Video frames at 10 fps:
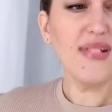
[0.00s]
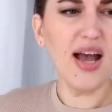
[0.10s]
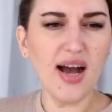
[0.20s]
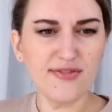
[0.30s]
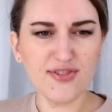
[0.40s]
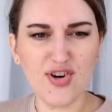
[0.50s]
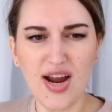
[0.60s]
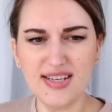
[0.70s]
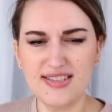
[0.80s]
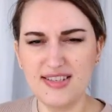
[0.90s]
I've
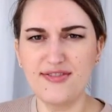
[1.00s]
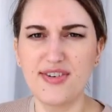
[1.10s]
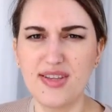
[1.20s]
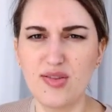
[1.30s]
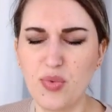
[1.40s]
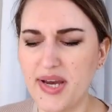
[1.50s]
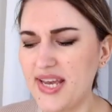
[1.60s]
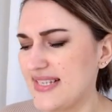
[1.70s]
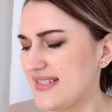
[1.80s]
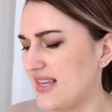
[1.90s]
tried different
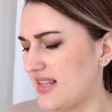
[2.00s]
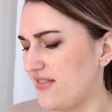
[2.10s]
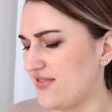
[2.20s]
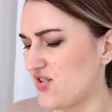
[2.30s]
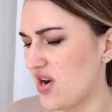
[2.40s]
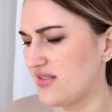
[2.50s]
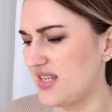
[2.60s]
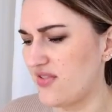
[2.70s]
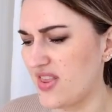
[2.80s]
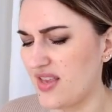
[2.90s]
ways and I've tried
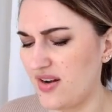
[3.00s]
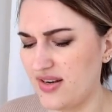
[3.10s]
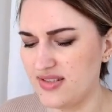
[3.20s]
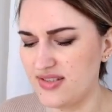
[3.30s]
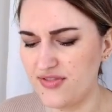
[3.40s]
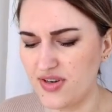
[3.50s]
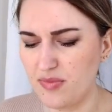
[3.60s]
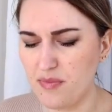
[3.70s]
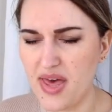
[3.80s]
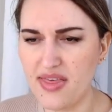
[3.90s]

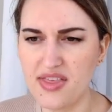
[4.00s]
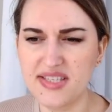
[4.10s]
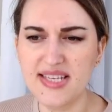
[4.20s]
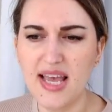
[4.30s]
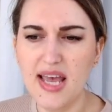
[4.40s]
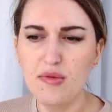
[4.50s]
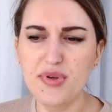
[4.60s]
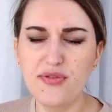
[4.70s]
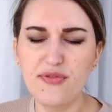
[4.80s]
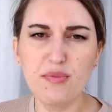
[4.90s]
different methods,
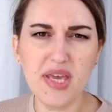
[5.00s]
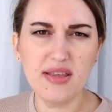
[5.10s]
but for me